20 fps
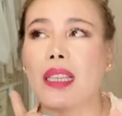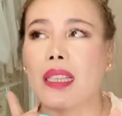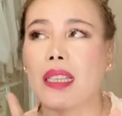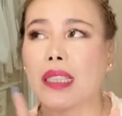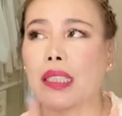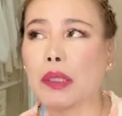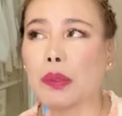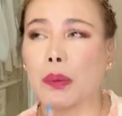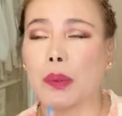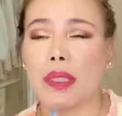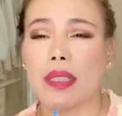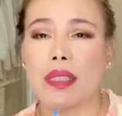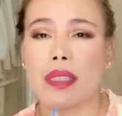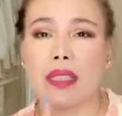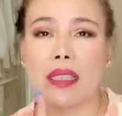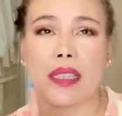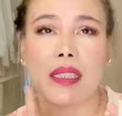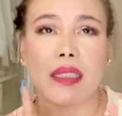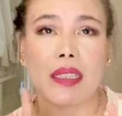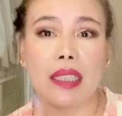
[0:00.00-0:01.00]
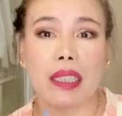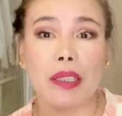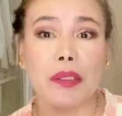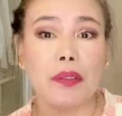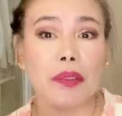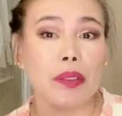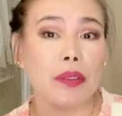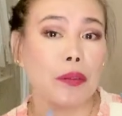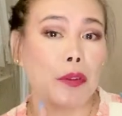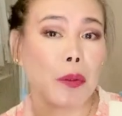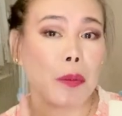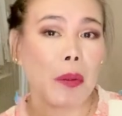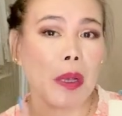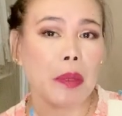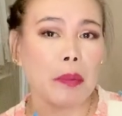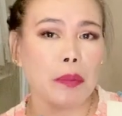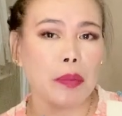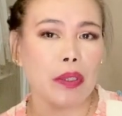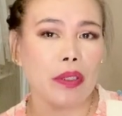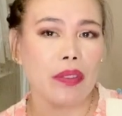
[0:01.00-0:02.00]
It was a gift for my
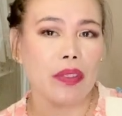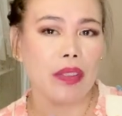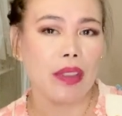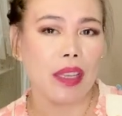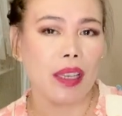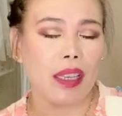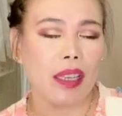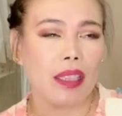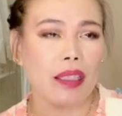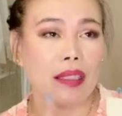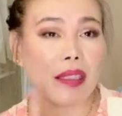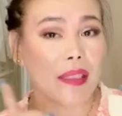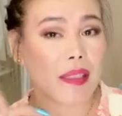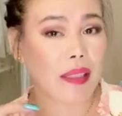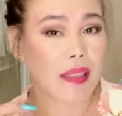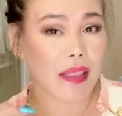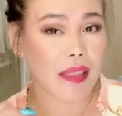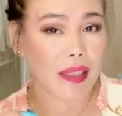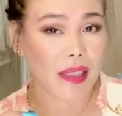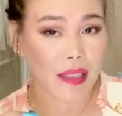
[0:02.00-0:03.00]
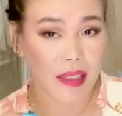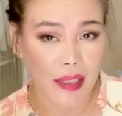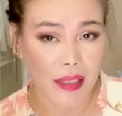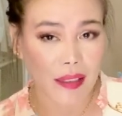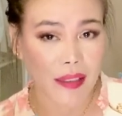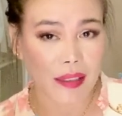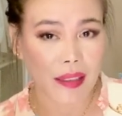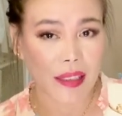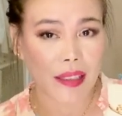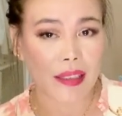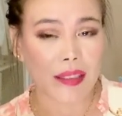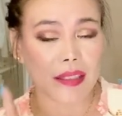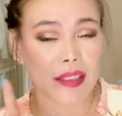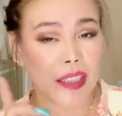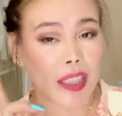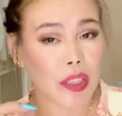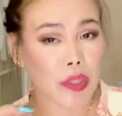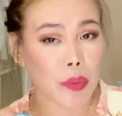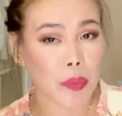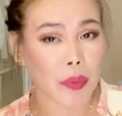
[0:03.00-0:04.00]
birthday this year,
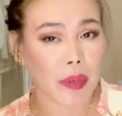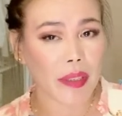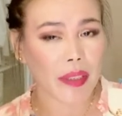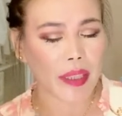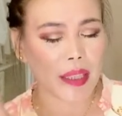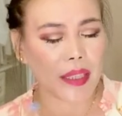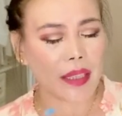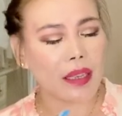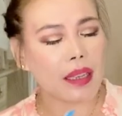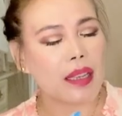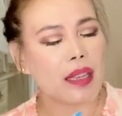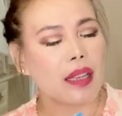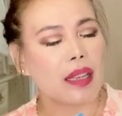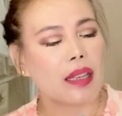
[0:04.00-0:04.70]
January.